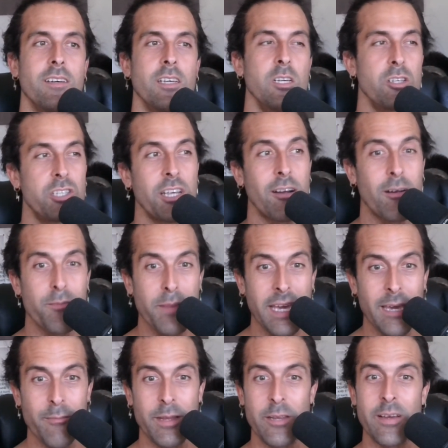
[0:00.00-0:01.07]
You share a
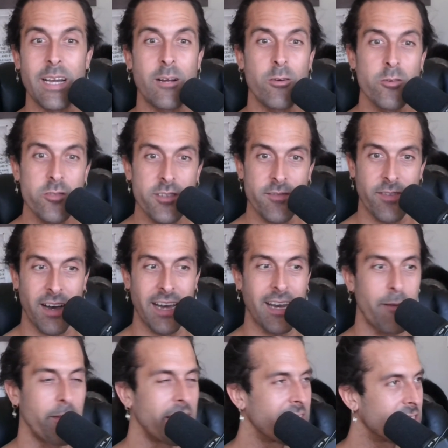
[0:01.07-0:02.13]
meme and you get crucified.
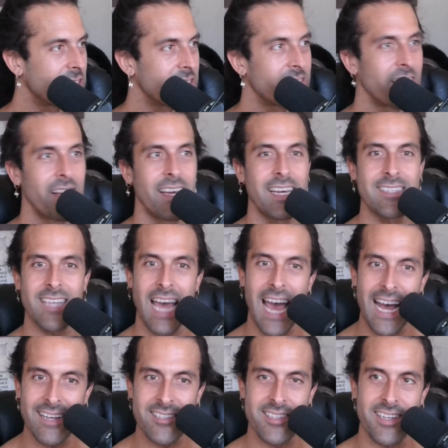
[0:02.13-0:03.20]
I mean, it's
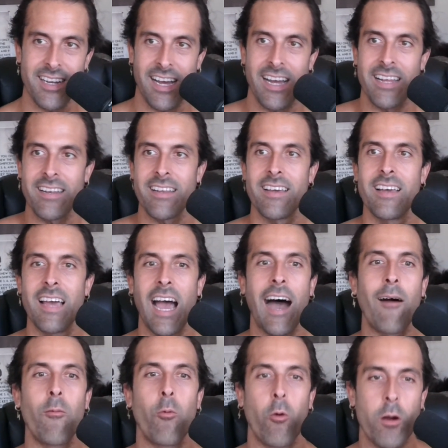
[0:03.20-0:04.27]
asinine
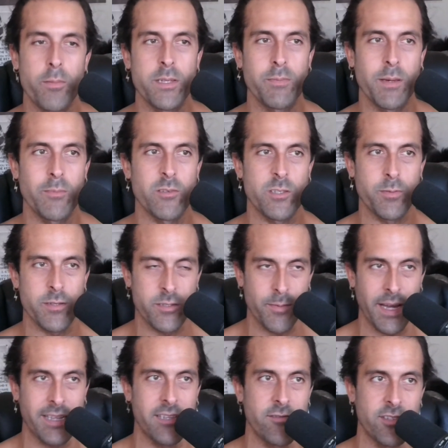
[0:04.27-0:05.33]
how warped people's
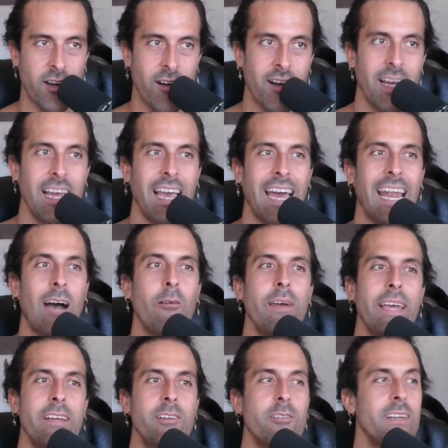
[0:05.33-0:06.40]
perspectives are and how
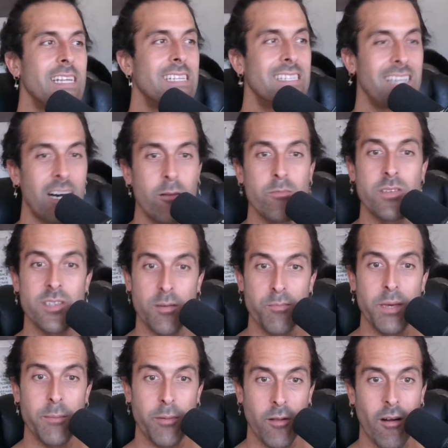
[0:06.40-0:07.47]
ignorant and dumb some
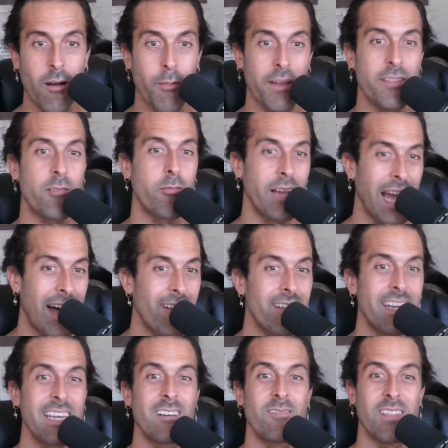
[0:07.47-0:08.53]
people are about the
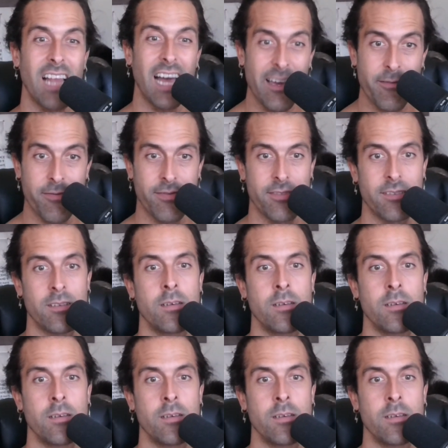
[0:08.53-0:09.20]
reality of life.